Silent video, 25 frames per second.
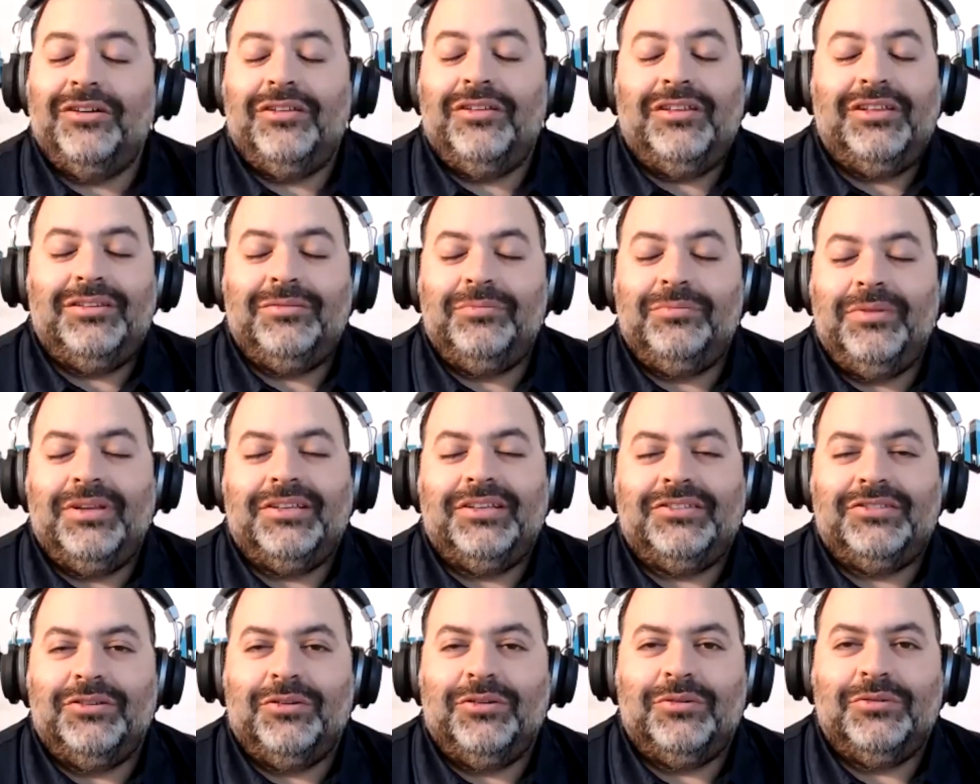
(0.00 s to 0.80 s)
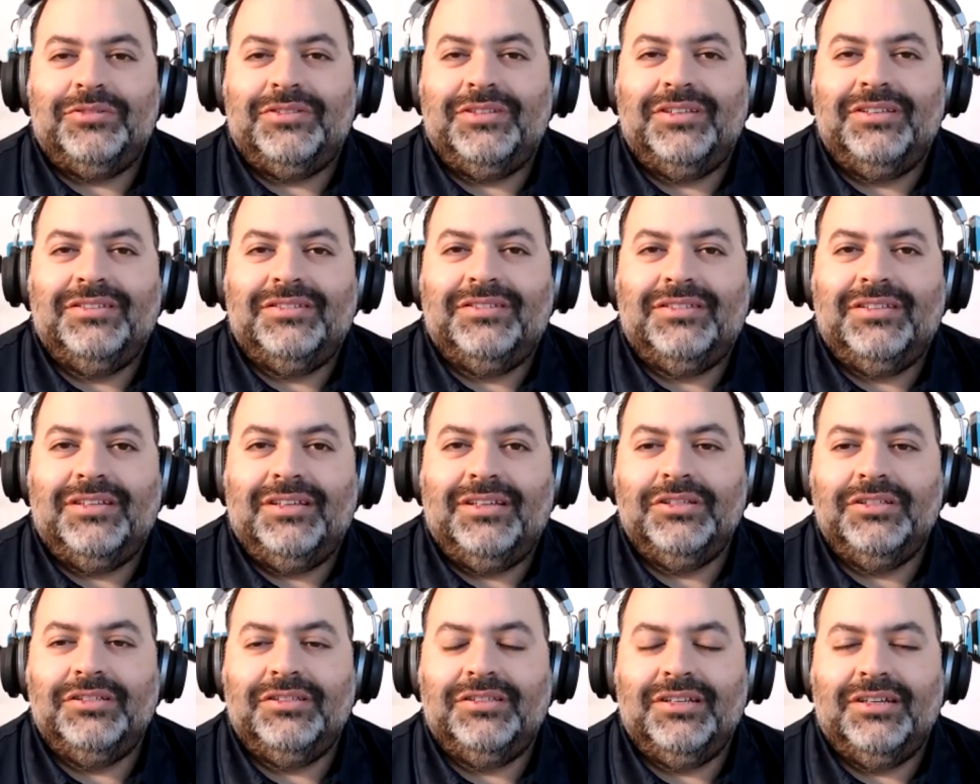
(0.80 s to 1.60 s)
no, it makes total sense. It
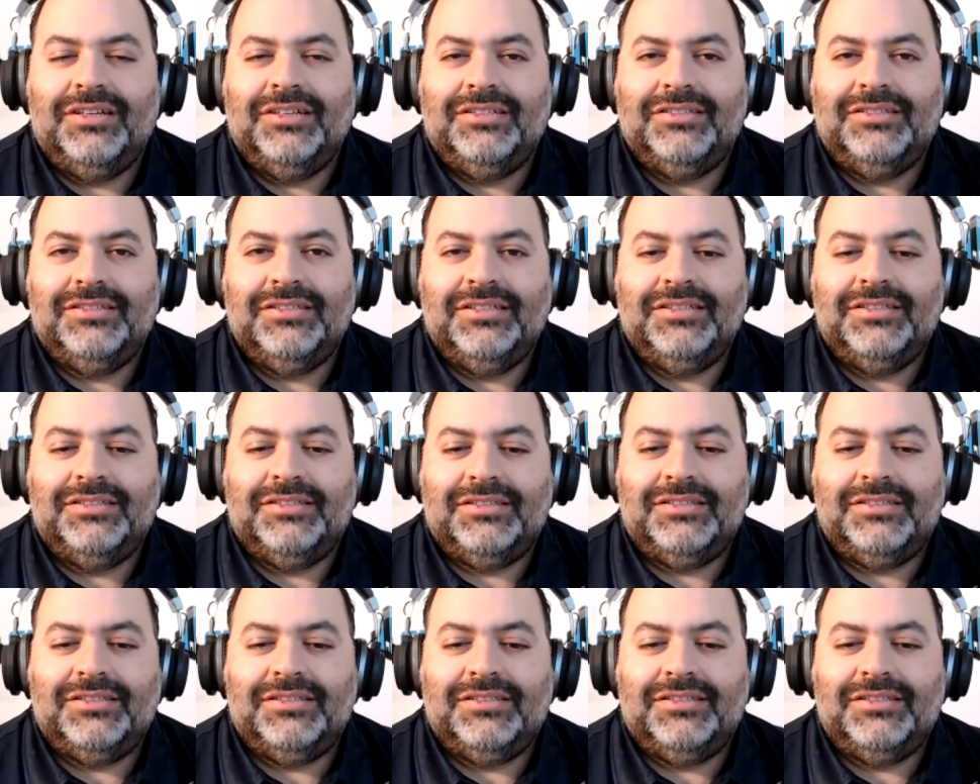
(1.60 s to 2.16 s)
really does.